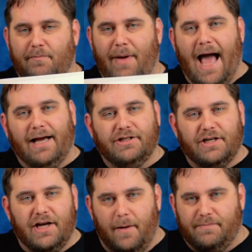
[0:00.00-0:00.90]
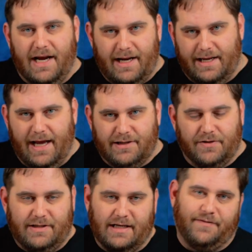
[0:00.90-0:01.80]
packaging updated yet so
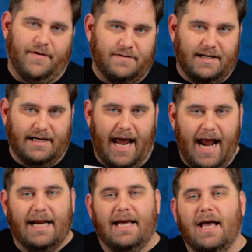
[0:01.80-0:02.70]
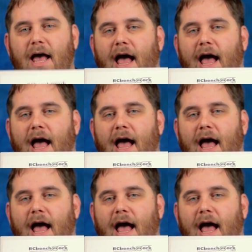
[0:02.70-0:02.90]
it says 1580